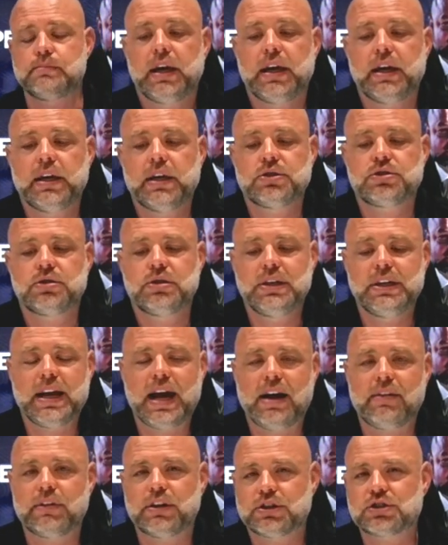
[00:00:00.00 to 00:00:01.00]
is you need to
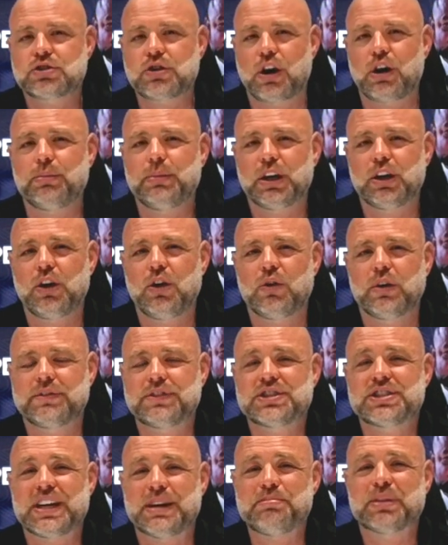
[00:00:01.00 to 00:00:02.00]
have an installment loan of
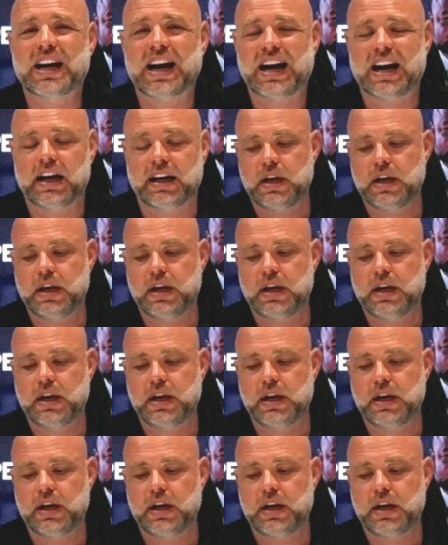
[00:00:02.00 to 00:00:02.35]
some kind.